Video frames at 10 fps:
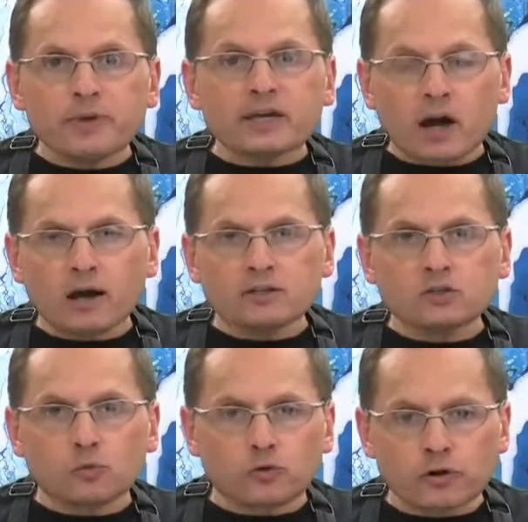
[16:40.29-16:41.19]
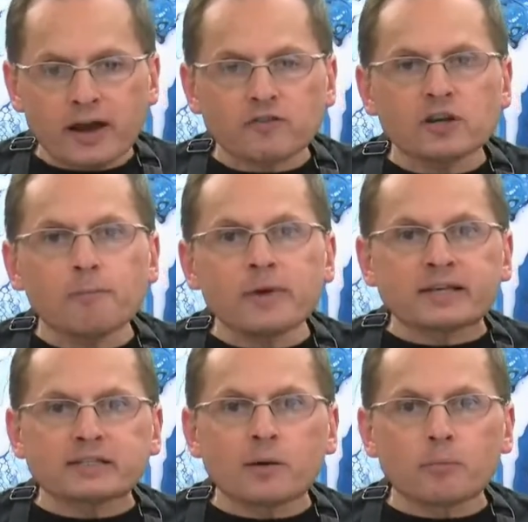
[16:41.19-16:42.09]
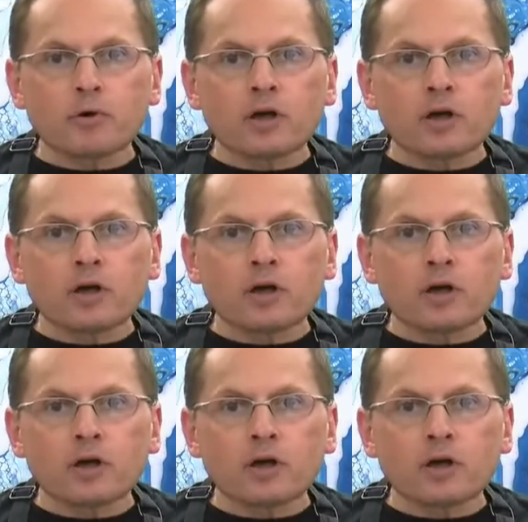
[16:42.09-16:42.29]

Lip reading: because we're having to mix up